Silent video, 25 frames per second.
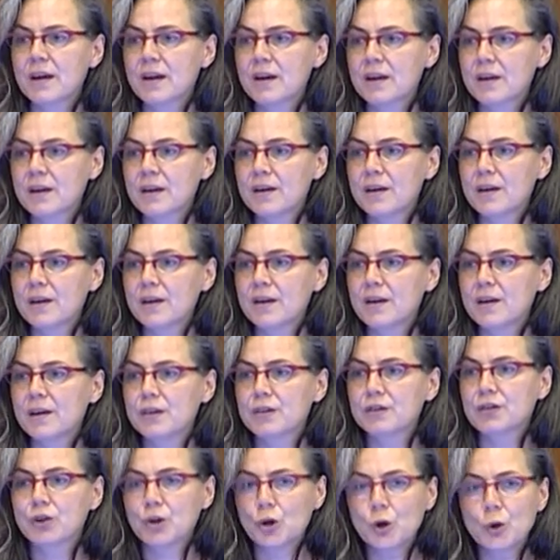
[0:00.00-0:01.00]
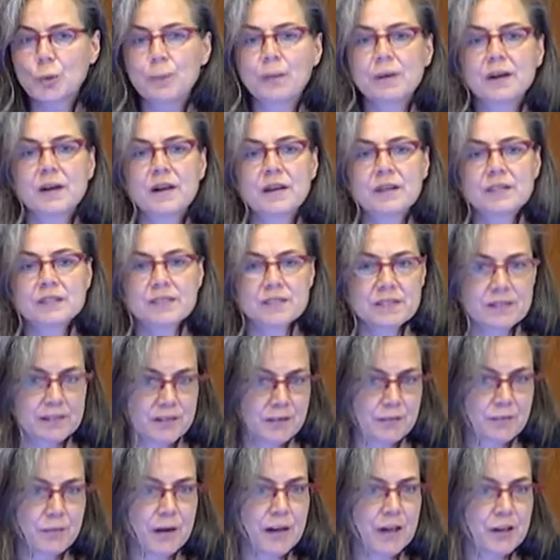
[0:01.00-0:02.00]
uh, the globalized
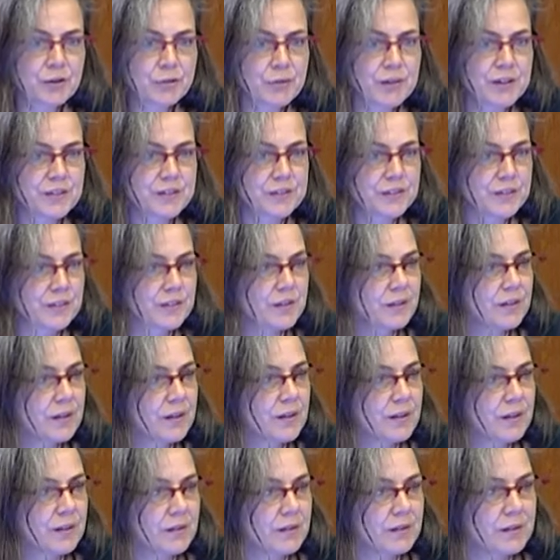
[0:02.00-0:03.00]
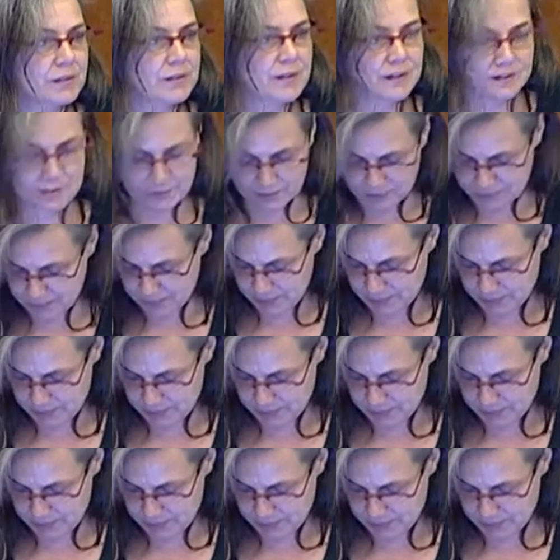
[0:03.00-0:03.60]
migration that